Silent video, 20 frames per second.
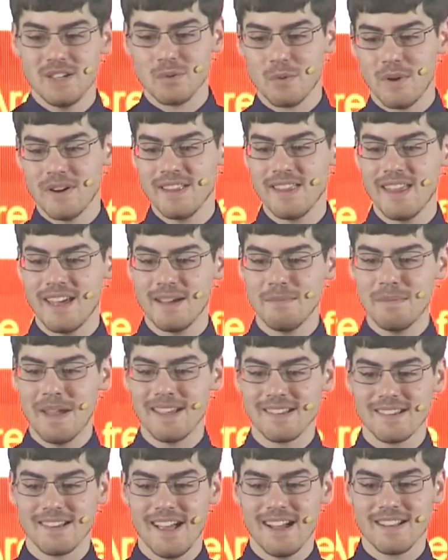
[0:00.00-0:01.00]
One of them
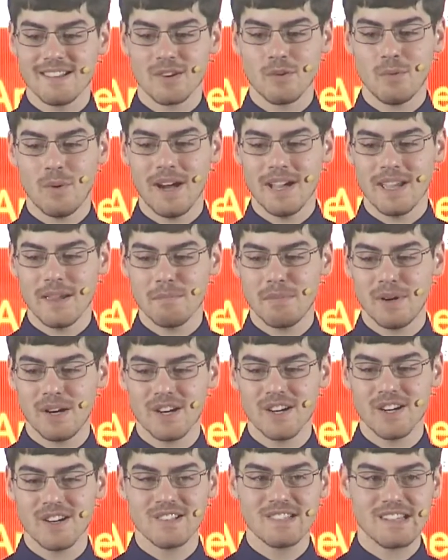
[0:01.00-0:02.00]
has lots of quiet
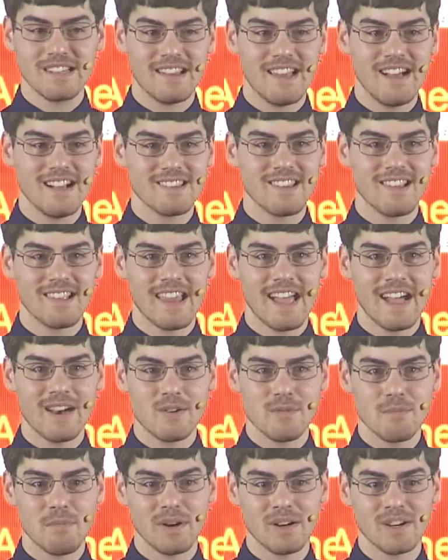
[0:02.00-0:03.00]
parts and lots of
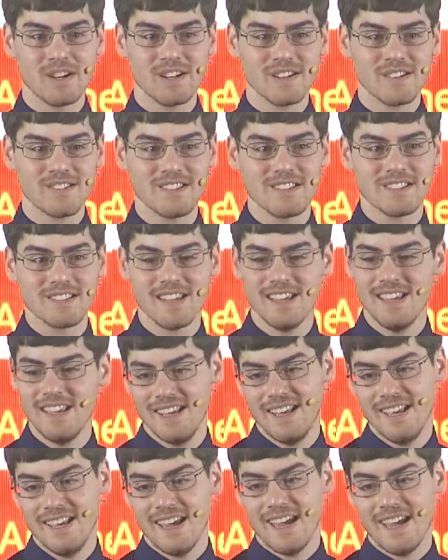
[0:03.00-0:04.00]
loud parts.
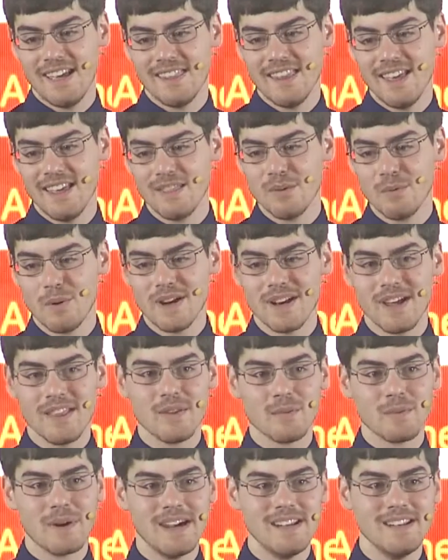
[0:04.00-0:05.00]
And then the one on
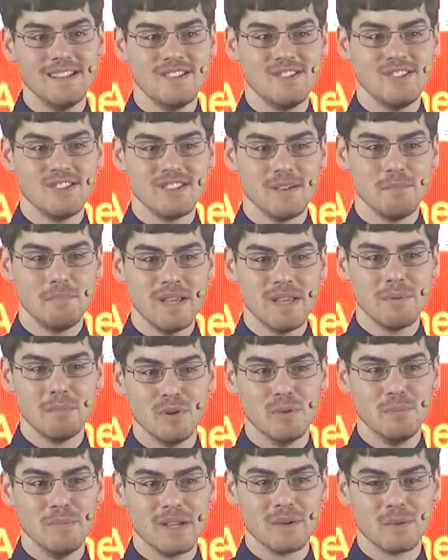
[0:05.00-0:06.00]
the right is just a big
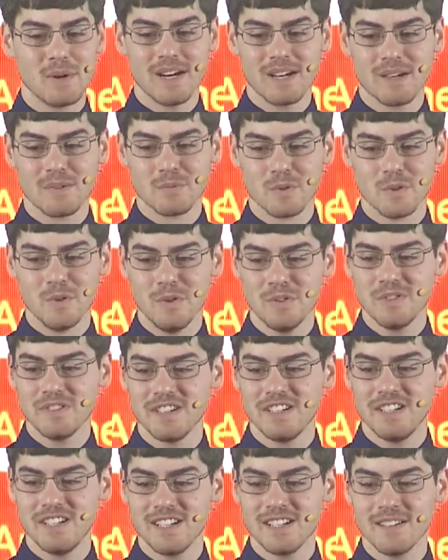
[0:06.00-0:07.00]
booming rock and roll
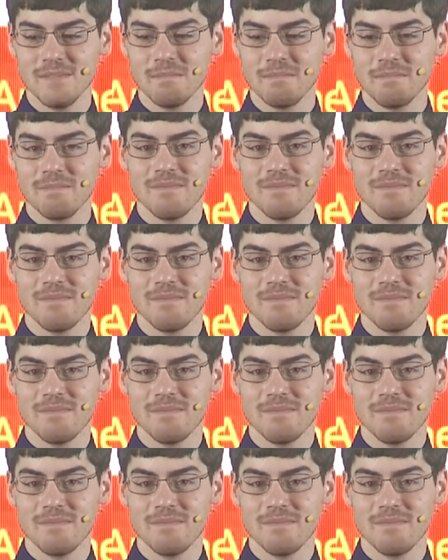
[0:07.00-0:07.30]
song.